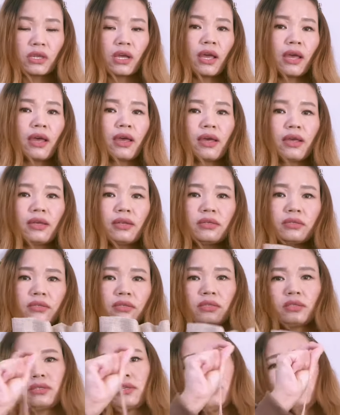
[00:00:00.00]

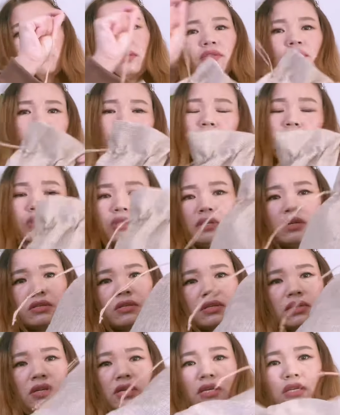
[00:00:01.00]
and so
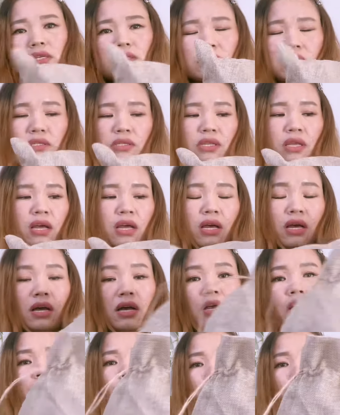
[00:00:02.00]
this is the